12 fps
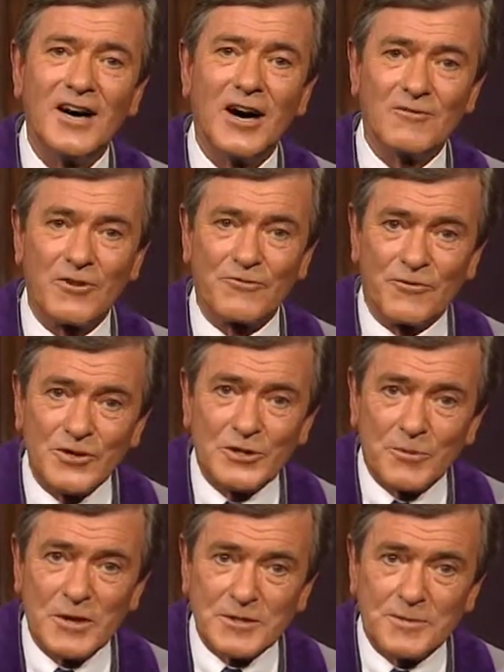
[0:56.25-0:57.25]
of the
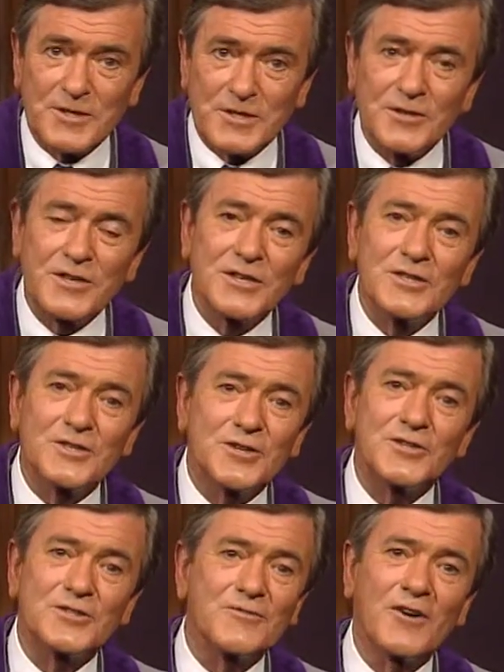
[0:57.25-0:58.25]
First Presbyterian
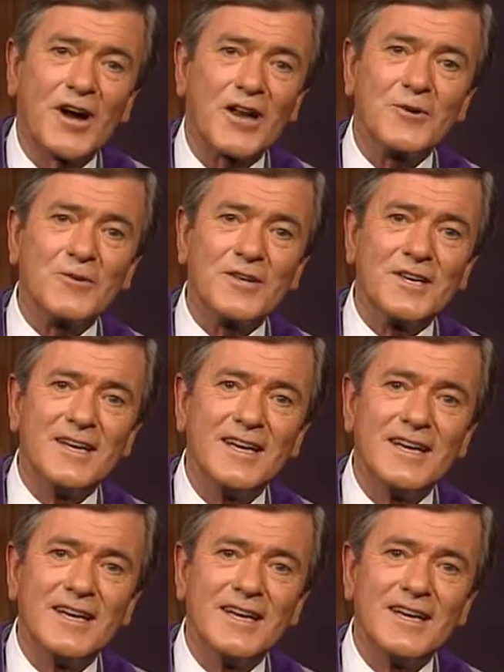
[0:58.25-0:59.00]
Church of Hollywood